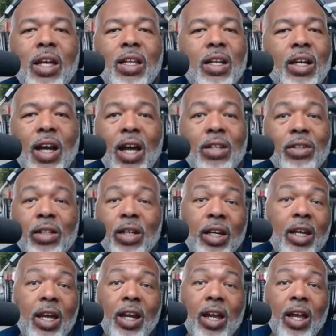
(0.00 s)
guy looked like he
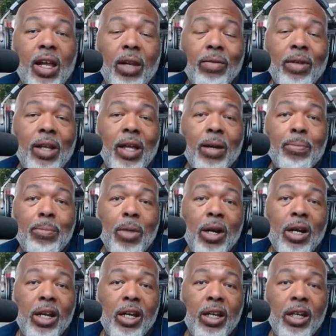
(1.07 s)
had a hell of a lot of
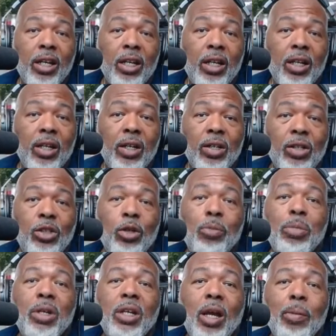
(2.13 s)
money to
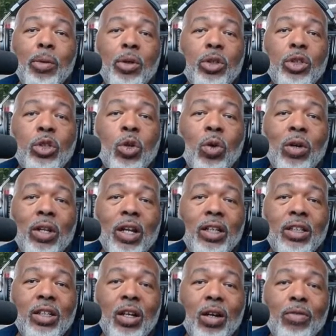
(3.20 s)
be able to store that
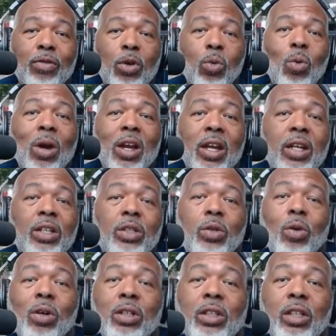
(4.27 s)
stuff the way he
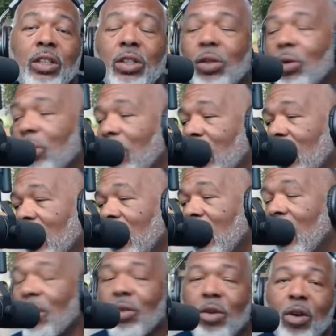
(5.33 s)
stores it. So
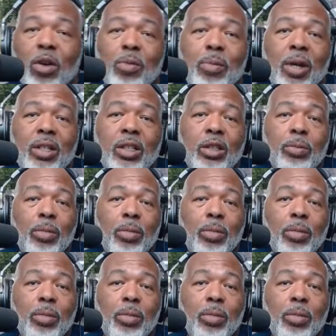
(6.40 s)
I don't know how he makes his